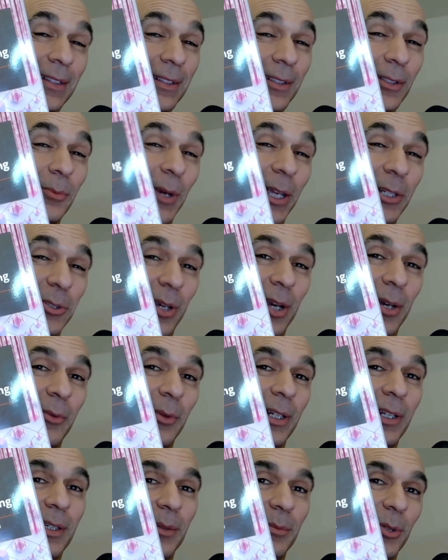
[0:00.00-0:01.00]
You might try
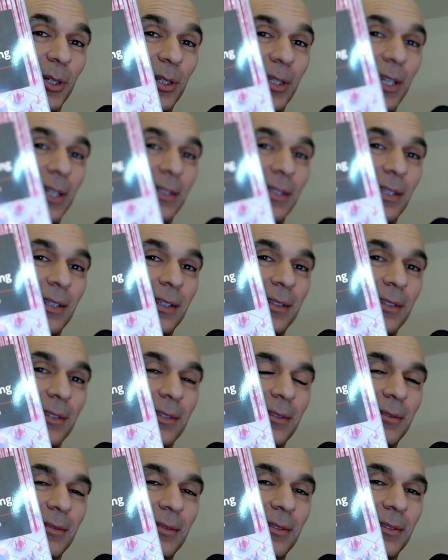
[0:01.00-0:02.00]
reading a book like
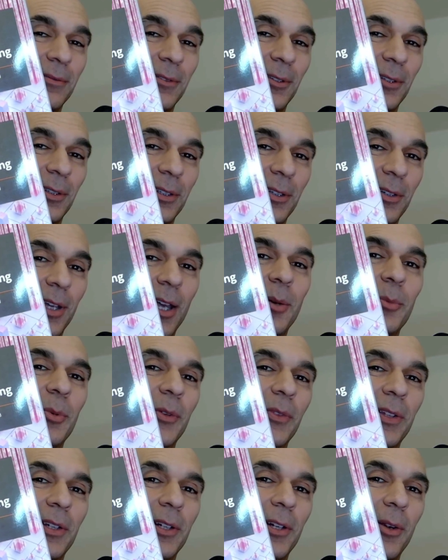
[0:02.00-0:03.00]
this for a little help
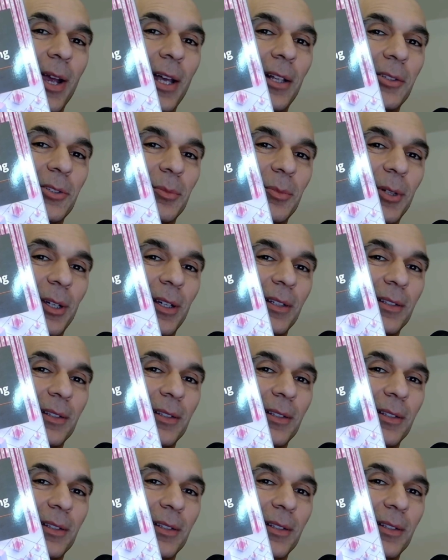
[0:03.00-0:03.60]
with linear algebra,